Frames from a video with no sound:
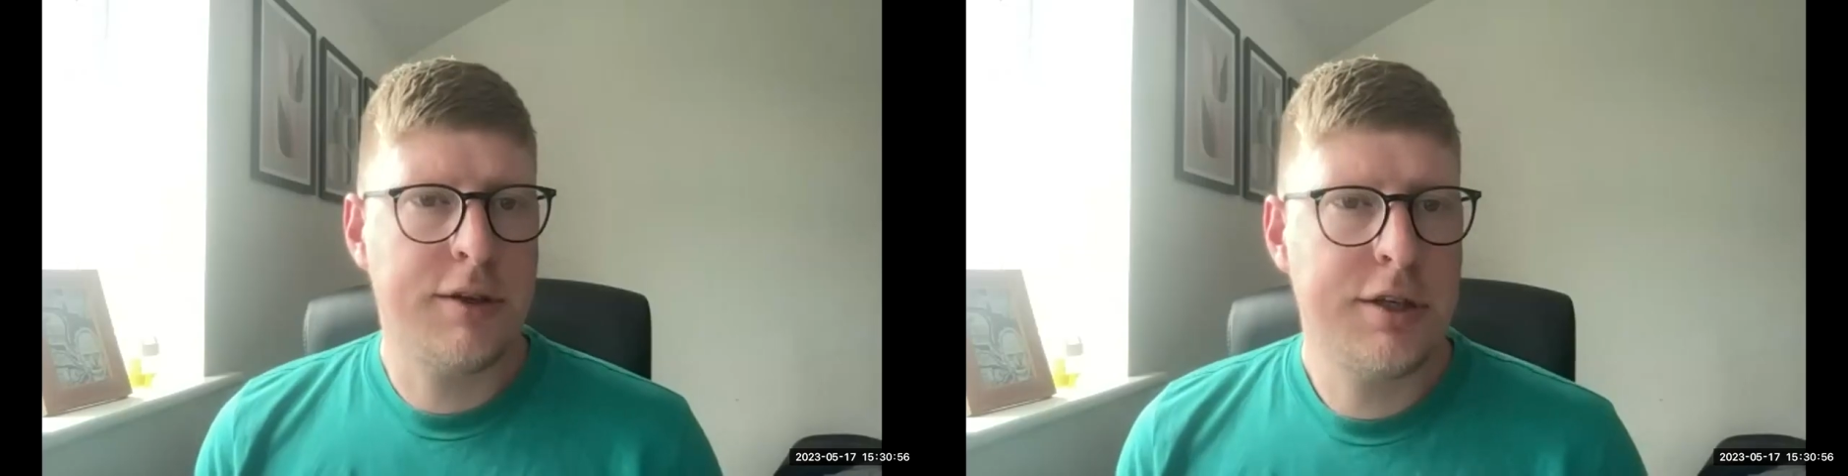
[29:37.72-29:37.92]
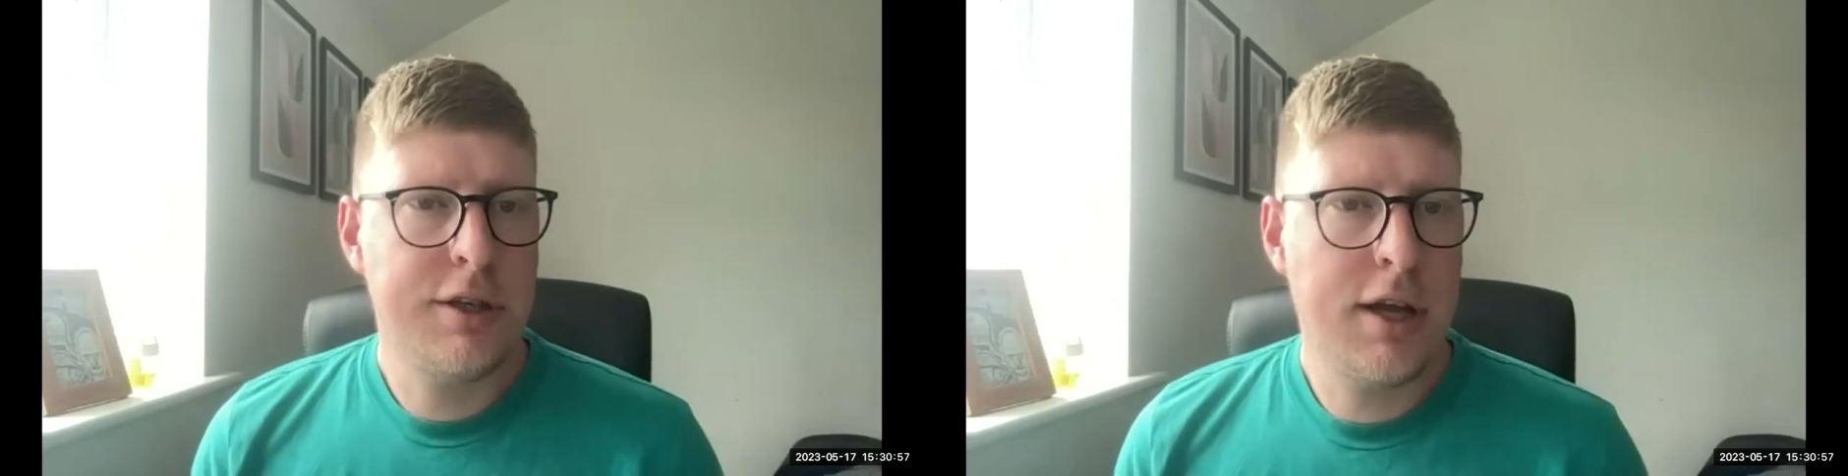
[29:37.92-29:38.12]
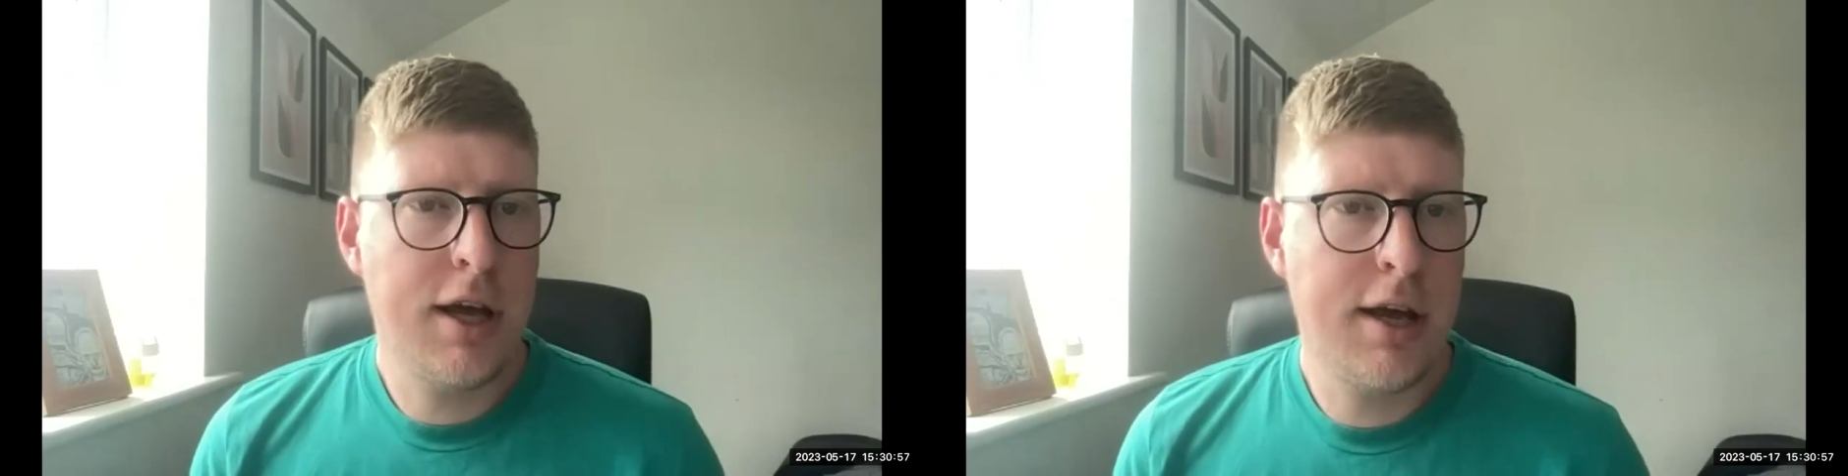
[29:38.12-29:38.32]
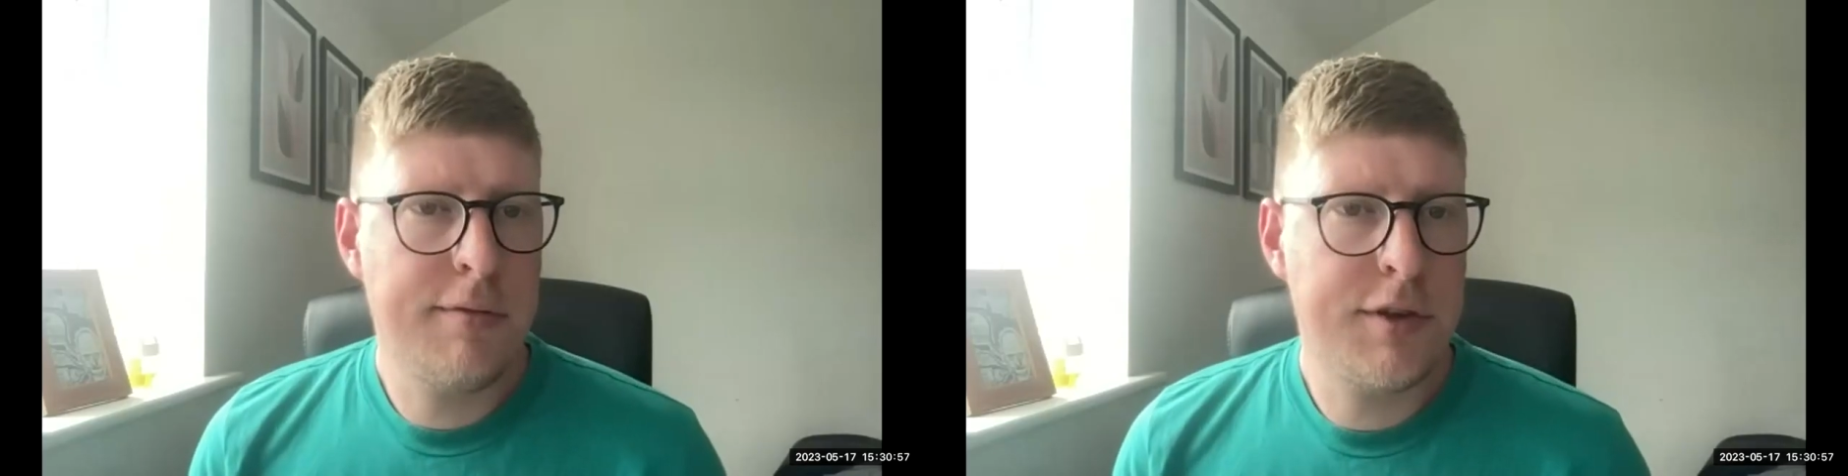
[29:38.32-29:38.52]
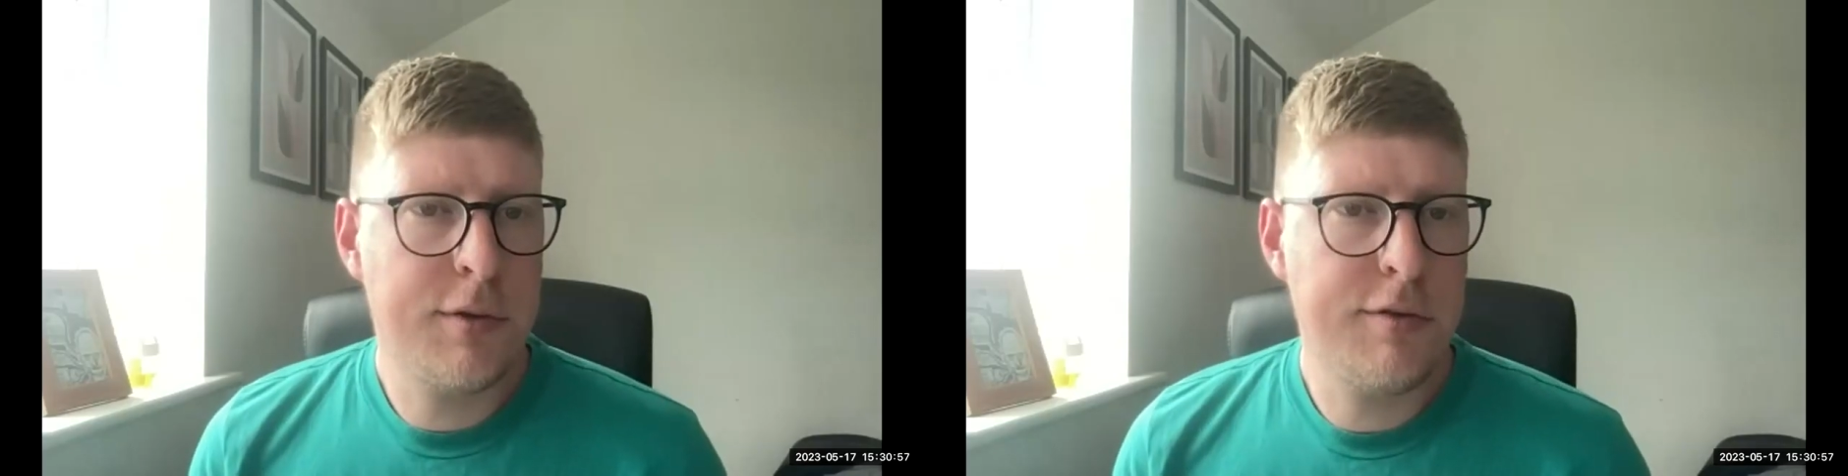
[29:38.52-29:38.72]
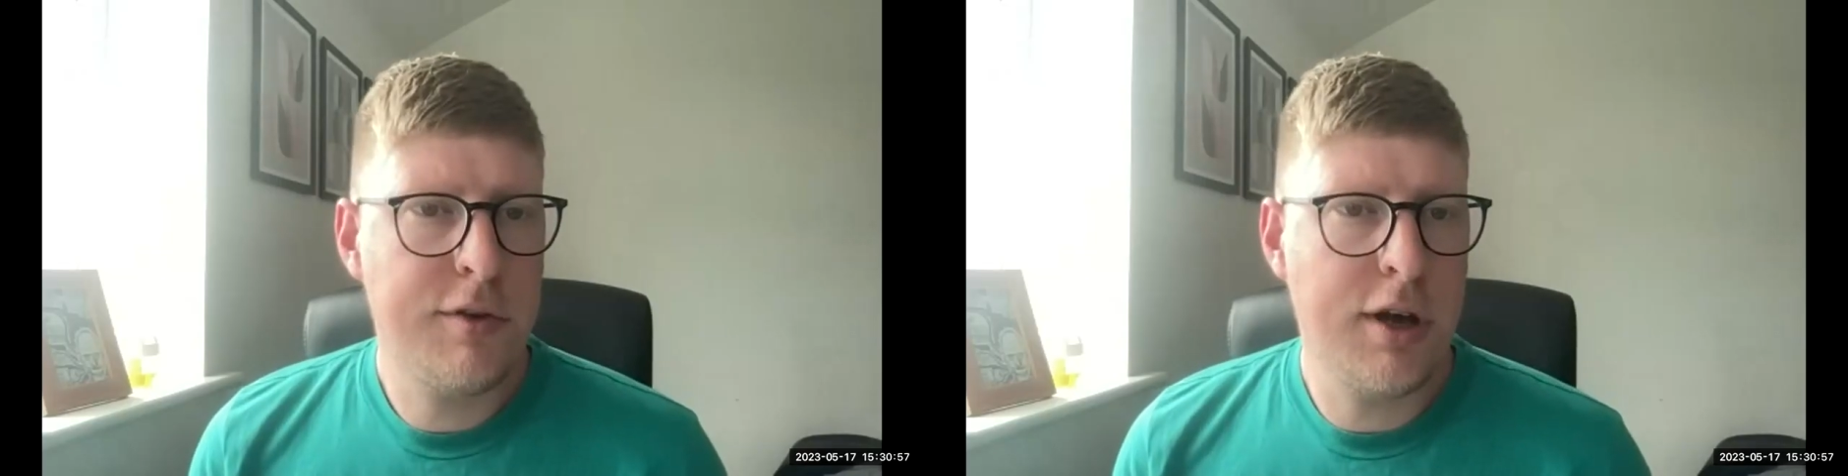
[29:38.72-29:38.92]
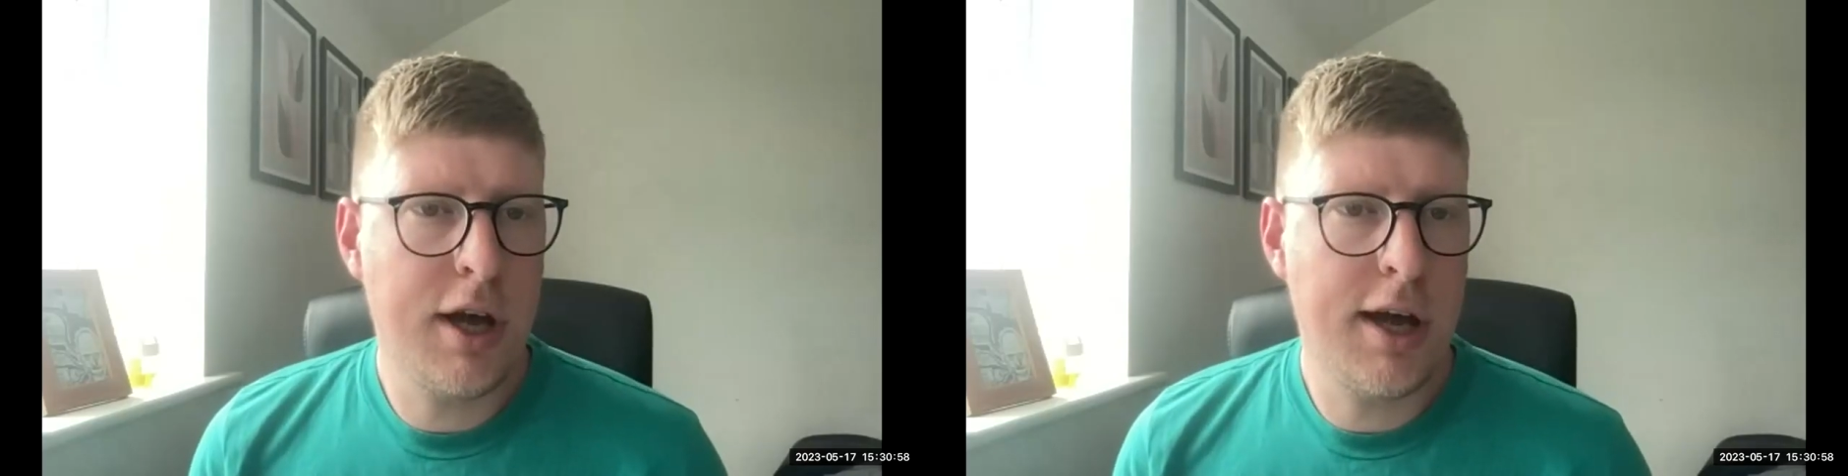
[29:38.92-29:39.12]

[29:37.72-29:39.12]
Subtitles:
Richard. So we've got